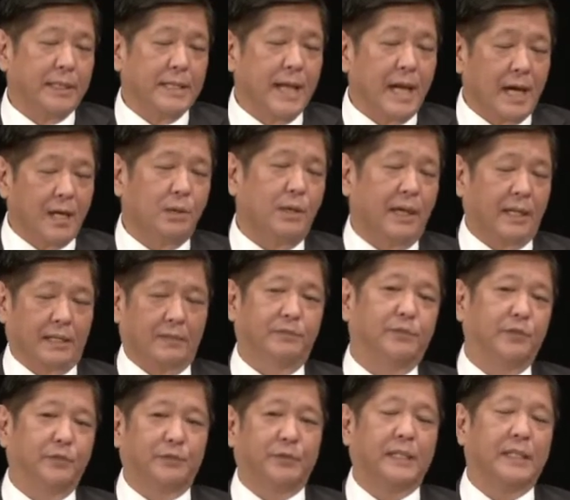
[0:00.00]
now have
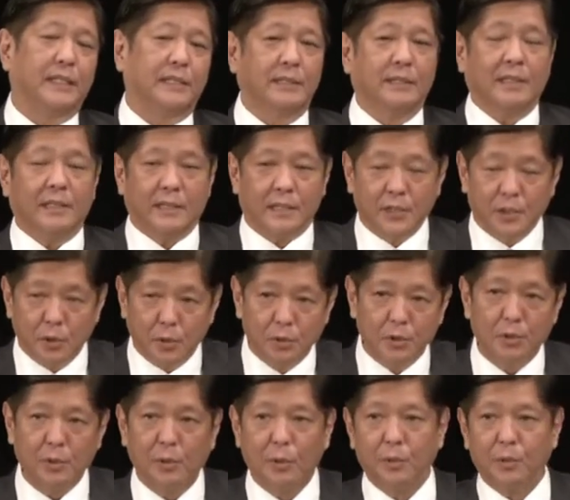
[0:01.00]
to find new
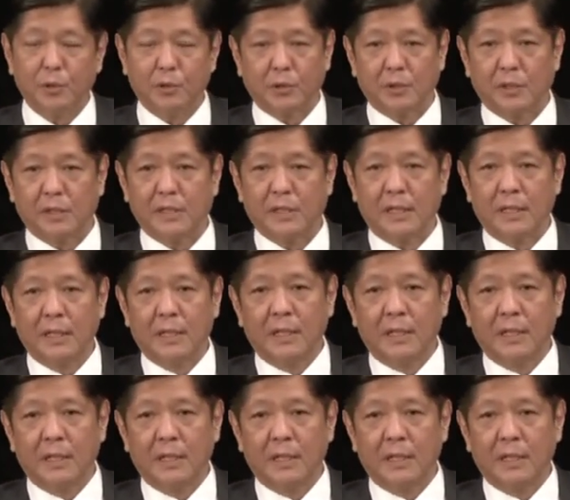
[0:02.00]
solutions